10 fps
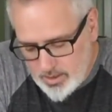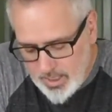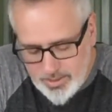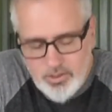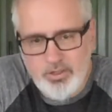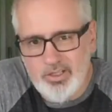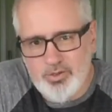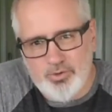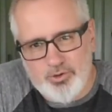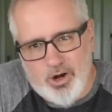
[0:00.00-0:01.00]
Can you do
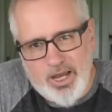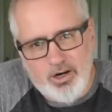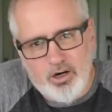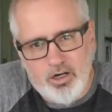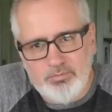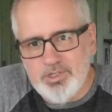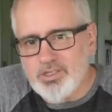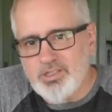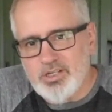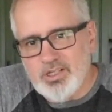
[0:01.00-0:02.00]
this with dried herbs
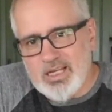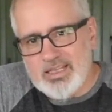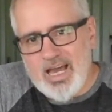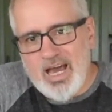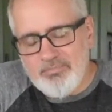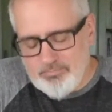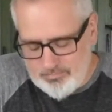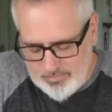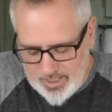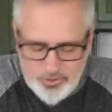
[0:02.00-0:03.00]
and such like that?
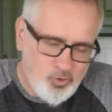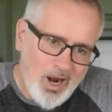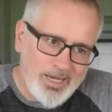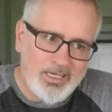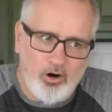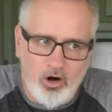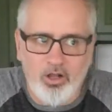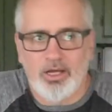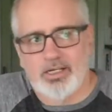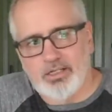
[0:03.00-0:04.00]
And dry
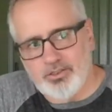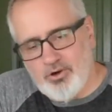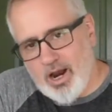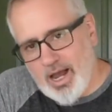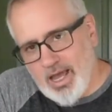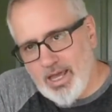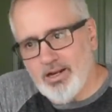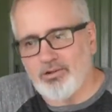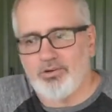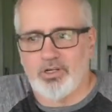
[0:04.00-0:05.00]
garlic and dried
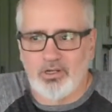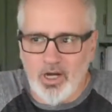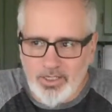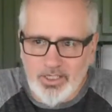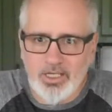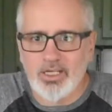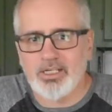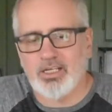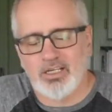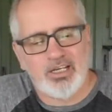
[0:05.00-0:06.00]

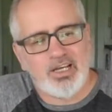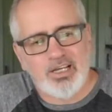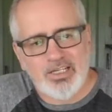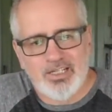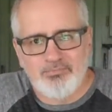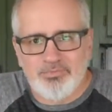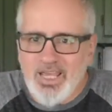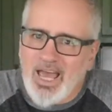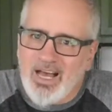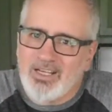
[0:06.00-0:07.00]
onion?
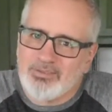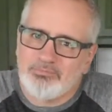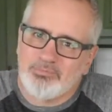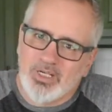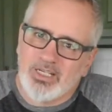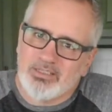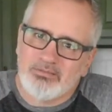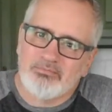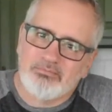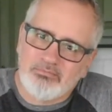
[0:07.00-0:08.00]
Yeah, but
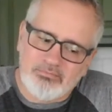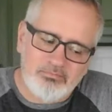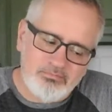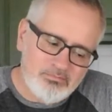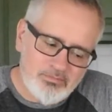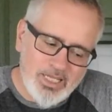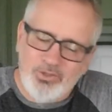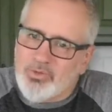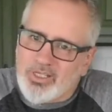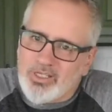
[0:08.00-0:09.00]

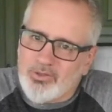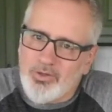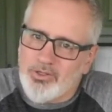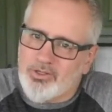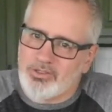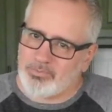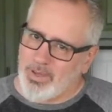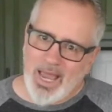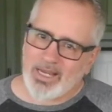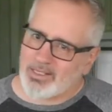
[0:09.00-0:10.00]
that's what they do in those
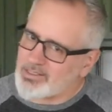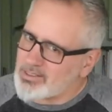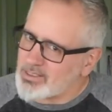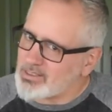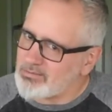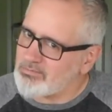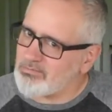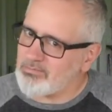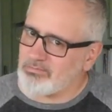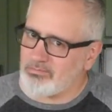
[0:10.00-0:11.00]
packets.
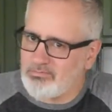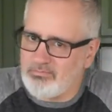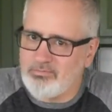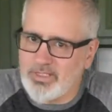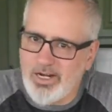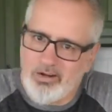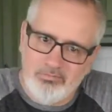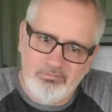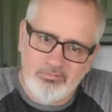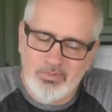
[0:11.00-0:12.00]
You know?